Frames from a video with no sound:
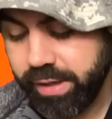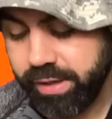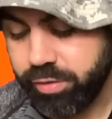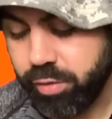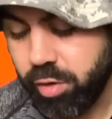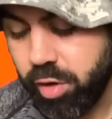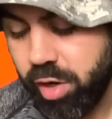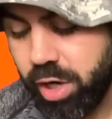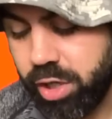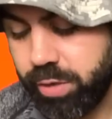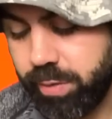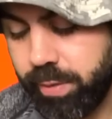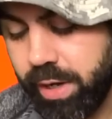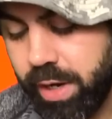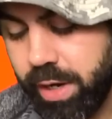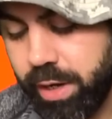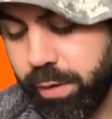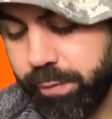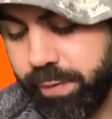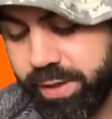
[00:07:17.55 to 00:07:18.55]
I started
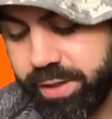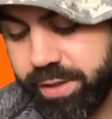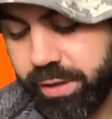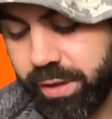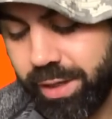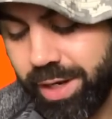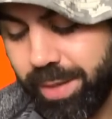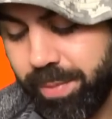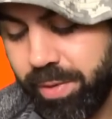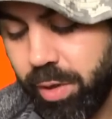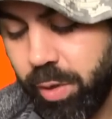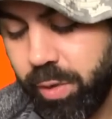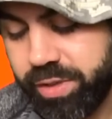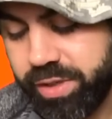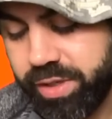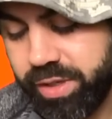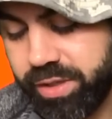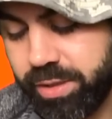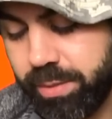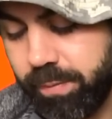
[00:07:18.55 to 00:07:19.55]
ashwagandha recently and I've been
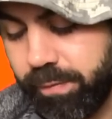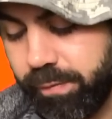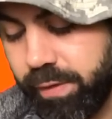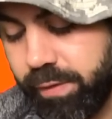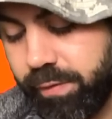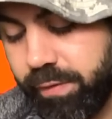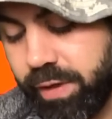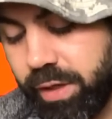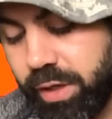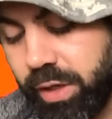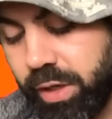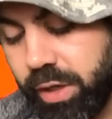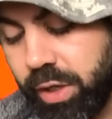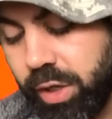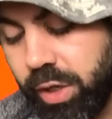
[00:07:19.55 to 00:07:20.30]
noticing some vivid